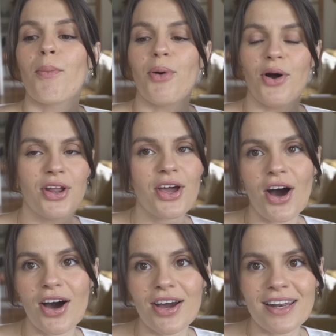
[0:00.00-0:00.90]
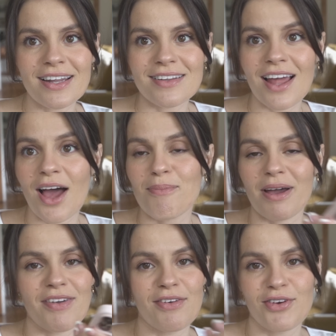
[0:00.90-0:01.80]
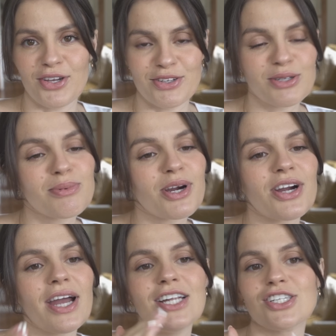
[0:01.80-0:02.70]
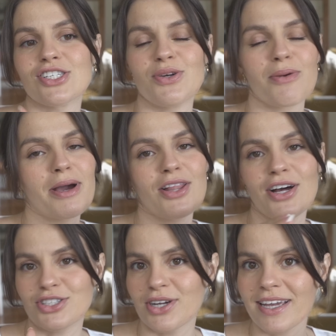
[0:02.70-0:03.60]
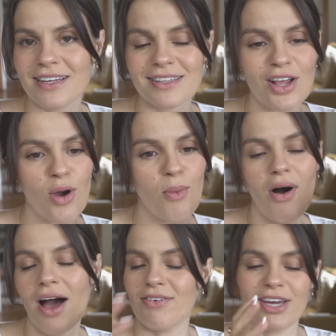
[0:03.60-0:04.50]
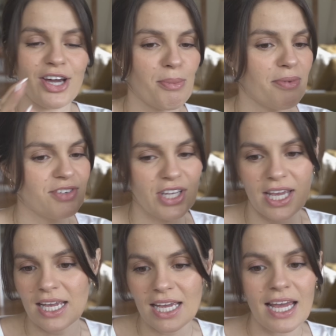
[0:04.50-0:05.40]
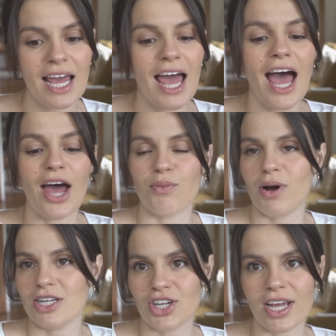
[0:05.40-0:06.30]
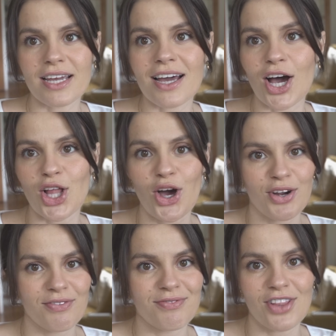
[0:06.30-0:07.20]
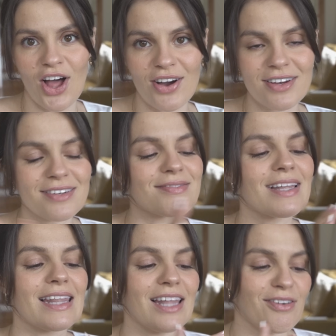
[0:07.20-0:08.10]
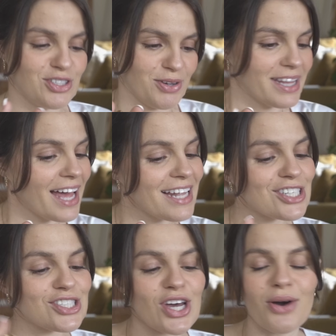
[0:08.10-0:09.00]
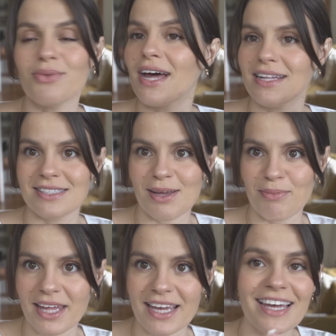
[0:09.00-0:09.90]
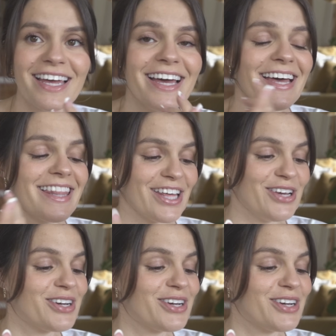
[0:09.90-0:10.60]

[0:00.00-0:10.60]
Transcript: putting on my favorite YouTuber and just doing my laundry while having a cup of tea and watching a longer vlog love doing that. So that's something that you